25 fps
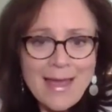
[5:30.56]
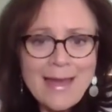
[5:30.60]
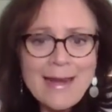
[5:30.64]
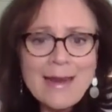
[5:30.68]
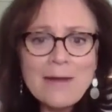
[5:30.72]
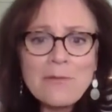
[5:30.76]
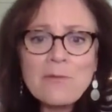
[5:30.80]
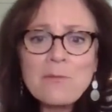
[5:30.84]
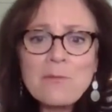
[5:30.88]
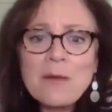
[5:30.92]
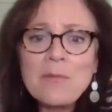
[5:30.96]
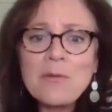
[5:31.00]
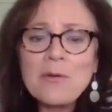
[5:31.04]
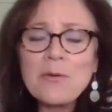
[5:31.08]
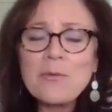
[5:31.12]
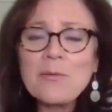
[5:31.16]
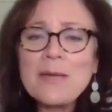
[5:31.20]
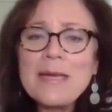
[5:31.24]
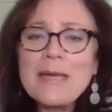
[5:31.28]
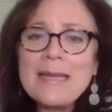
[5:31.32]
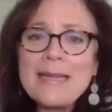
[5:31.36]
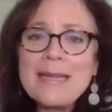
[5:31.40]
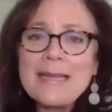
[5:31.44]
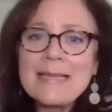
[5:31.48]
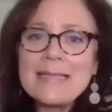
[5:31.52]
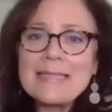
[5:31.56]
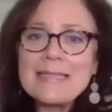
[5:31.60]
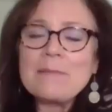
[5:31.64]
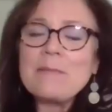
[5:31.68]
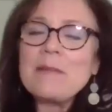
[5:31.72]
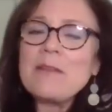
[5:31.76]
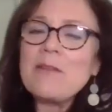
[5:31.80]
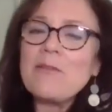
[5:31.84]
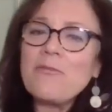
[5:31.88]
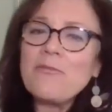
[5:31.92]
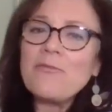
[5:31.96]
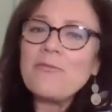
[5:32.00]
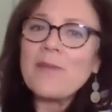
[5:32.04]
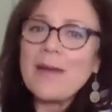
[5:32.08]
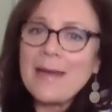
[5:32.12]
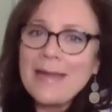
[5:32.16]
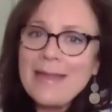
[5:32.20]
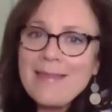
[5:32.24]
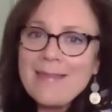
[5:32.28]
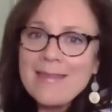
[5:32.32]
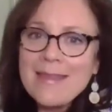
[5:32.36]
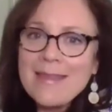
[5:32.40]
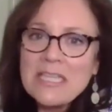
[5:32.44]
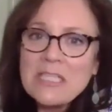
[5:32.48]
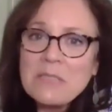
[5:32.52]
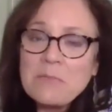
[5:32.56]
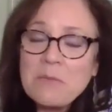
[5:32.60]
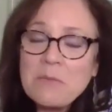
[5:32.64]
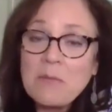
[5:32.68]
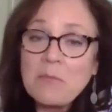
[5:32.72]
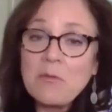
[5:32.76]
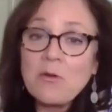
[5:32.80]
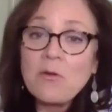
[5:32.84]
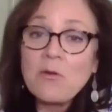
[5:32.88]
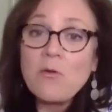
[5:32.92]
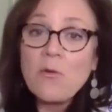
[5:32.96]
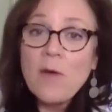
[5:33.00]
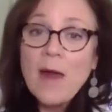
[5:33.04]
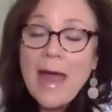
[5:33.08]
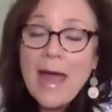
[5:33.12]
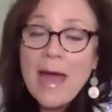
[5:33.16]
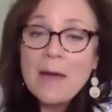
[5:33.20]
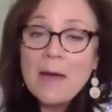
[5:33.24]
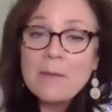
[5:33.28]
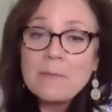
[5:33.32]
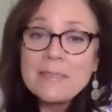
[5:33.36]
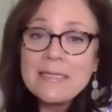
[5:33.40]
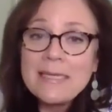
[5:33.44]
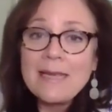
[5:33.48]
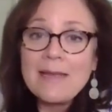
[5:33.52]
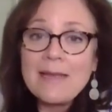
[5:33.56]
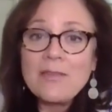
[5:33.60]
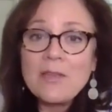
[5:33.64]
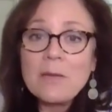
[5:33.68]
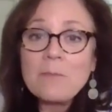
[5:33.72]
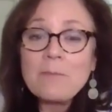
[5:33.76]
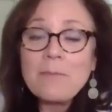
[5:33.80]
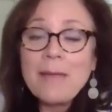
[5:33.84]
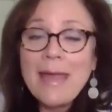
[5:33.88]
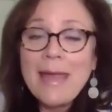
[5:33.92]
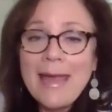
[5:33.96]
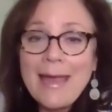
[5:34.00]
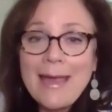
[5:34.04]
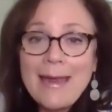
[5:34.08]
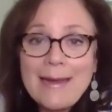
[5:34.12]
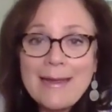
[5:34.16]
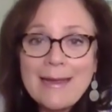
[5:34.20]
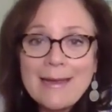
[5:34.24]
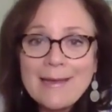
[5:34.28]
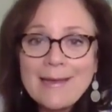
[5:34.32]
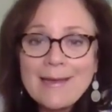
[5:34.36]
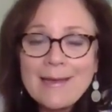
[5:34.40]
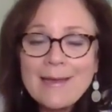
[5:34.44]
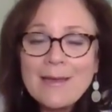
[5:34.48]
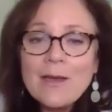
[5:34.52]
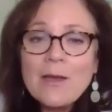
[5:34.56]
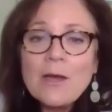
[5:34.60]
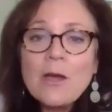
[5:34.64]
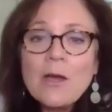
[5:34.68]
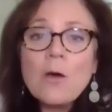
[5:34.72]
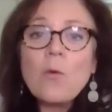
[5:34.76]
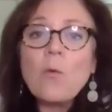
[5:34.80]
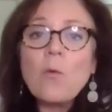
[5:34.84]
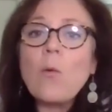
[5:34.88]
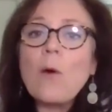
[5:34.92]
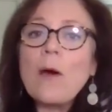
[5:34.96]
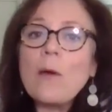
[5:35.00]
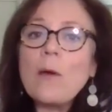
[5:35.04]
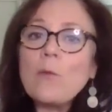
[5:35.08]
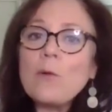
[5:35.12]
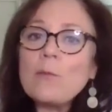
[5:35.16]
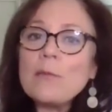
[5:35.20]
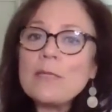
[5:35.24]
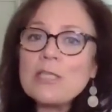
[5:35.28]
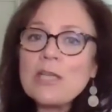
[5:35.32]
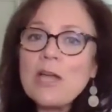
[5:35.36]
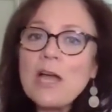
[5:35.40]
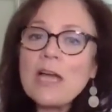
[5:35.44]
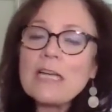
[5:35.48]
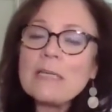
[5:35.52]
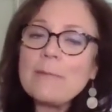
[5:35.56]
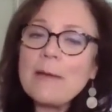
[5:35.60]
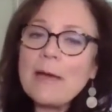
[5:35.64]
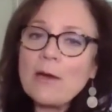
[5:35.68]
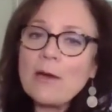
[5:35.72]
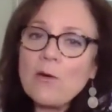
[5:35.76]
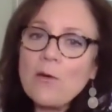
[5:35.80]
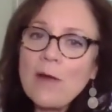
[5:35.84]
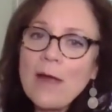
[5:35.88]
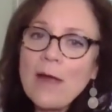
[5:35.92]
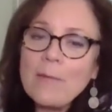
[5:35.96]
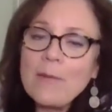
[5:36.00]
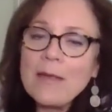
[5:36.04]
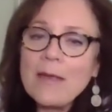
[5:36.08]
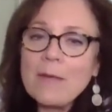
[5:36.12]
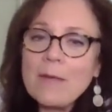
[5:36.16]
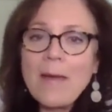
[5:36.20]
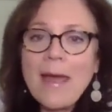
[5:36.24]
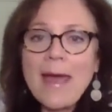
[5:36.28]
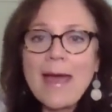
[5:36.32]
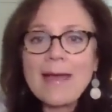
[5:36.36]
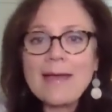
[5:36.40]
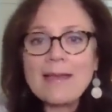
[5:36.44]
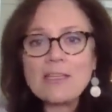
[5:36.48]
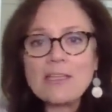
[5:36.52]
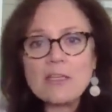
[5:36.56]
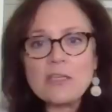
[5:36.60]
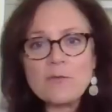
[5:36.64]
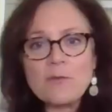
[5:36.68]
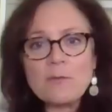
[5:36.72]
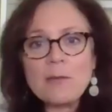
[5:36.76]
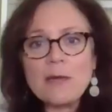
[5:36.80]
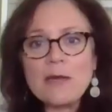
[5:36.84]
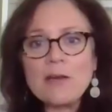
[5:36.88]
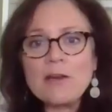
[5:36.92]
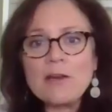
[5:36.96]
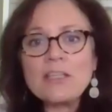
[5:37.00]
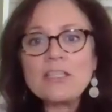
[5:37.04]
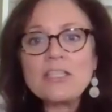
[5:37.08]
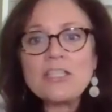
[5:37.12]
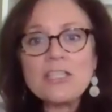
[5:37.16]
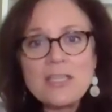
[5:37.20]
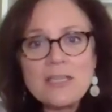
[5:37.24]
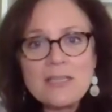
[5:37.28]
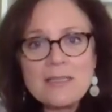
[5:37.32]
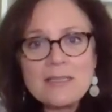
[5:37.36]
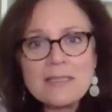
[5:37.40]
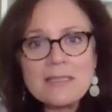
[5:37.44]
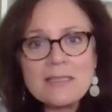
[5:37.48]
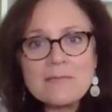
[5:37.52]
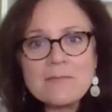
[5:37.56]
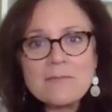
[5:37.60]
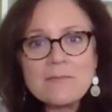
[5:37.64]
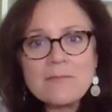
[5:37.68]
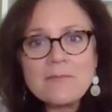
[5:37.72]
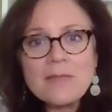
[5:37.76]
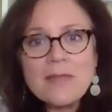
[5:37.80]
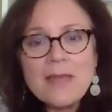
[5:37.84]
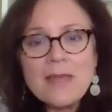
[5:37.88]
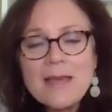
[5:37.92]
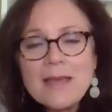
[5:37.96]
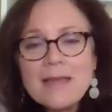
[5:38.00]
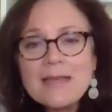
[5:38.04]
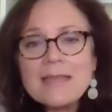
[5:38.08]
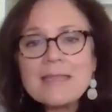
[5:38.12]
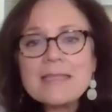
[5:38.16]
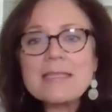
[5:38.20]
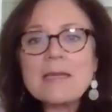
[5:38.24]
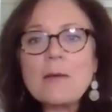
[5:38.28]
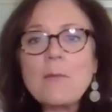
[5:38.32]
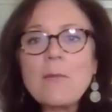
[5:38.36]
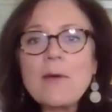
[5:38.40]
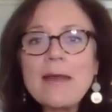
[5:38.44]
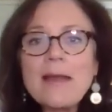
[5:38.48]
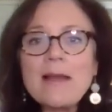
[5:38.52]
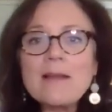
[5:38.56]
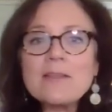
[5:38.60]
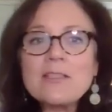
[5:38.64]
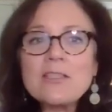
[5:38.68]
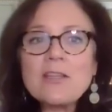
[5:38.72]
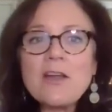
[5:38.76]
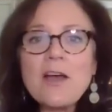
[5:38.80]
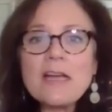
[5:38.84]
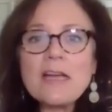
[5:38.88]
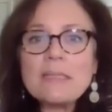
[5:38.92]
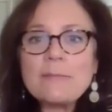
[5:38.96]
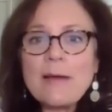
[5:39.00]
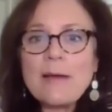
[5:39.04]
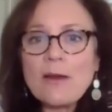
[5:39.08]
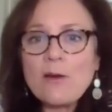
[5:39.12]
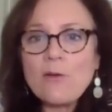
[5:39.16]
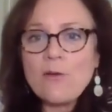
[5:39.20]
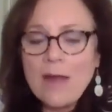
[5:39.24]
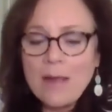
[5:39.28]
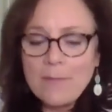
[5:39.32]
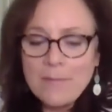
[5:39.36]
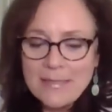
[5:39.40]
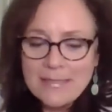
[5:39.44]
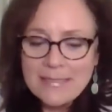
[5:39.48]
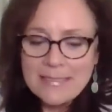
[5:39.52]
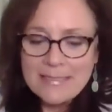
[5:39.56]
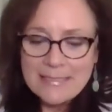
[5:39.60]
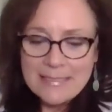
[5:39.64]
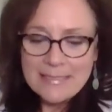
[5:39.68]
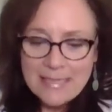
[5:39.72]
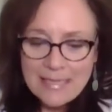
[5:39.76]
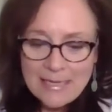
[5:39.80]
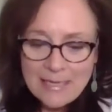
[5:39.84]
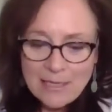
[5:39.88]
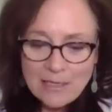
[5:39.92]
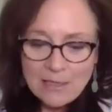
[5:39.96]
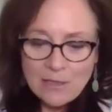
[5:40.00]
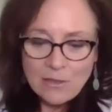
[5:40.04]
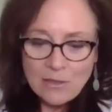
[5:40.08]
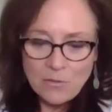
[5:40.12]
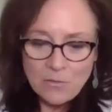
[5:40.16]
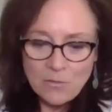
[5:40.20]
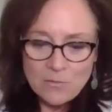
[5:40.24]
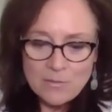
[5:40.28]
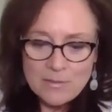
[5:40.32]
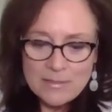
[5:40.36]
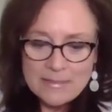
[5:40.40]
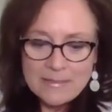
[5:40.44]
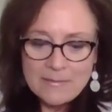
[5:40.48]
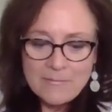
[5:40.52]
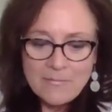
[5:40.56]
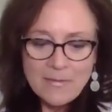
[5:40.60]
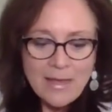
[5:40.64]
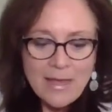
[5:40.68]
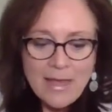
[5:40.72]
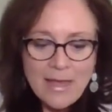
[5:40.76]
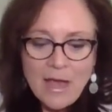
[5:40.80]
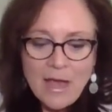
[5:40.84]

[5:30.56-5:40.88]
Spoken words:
And I remember reading some of the funny things people grabbed in their panic. One woman talked about grabbing a package of American cheese. Someone else talked about grabbing ski clothes.